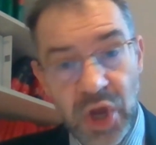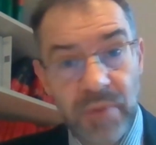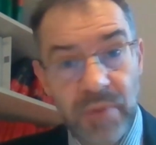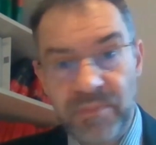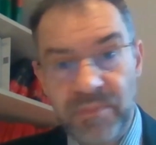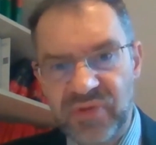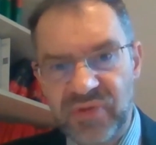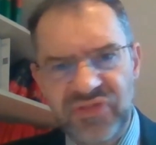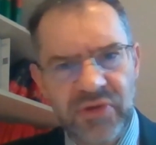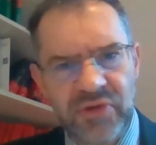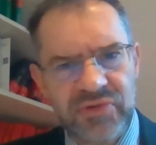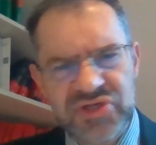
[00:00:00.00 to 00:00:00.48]

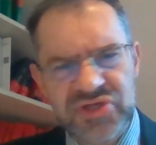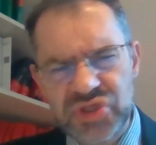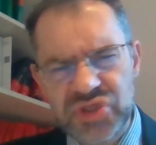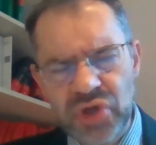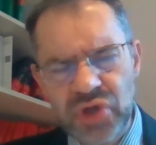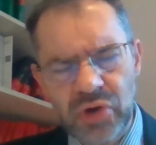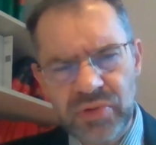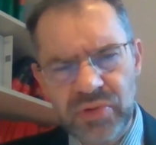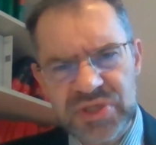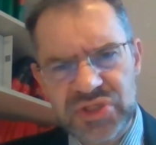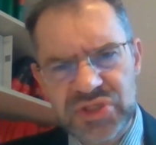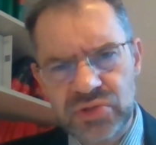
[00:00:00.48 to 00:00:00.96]
But there is
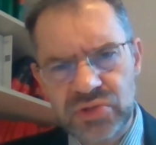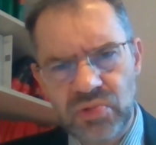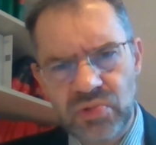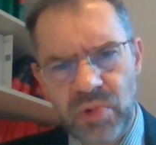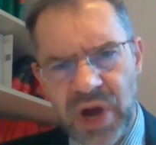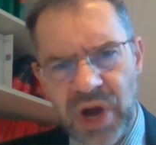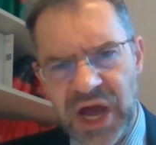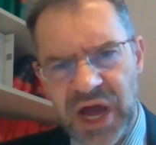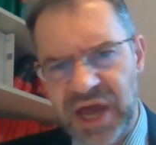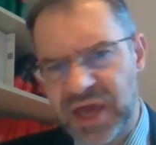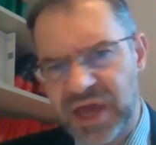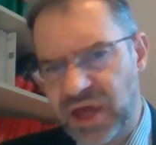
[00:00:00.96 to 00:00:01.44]
no reason
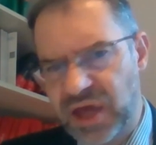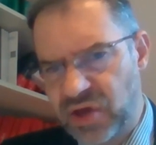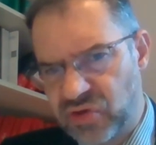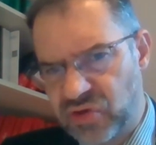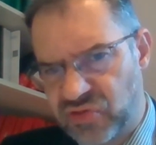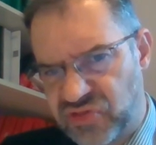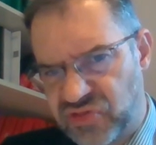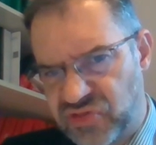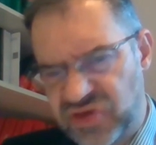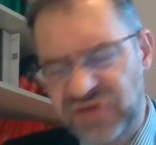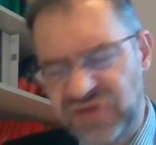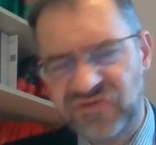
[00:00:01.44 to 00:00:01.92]
why
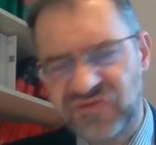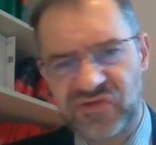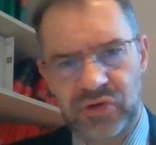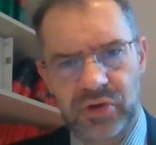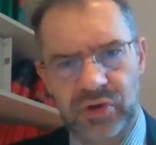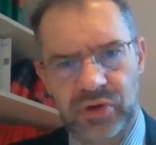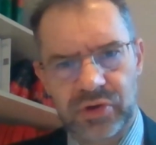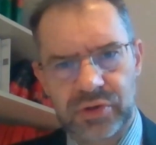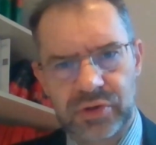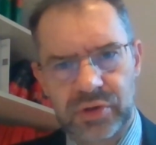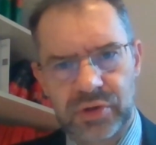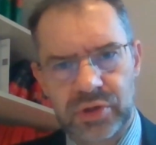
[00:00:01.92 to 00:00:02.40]
this
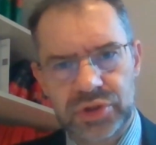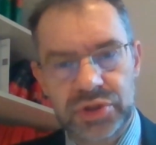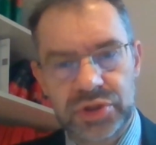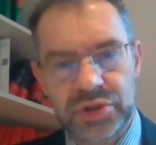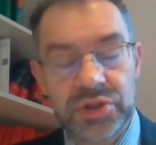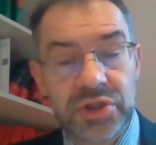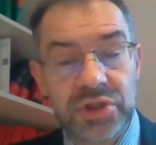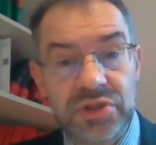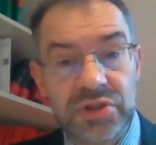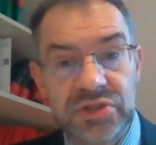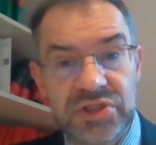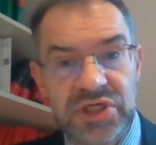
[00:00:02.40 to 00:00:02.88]
lawyer should
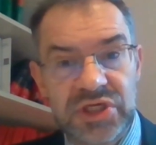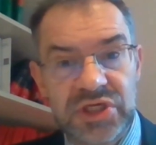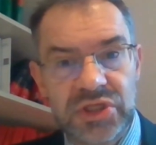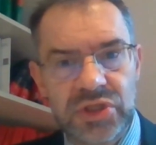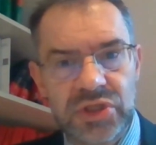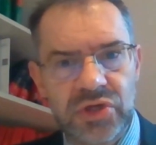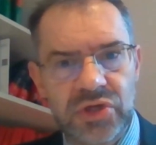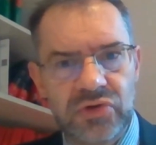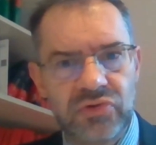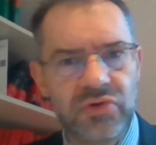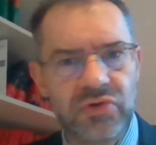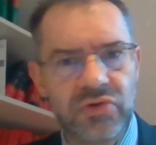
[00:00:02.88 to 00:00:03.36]

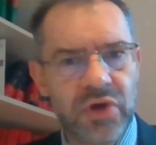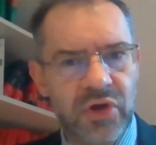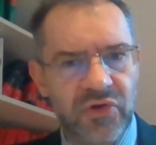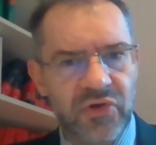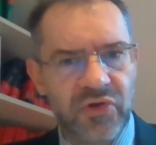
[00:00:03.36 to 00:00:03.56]
continue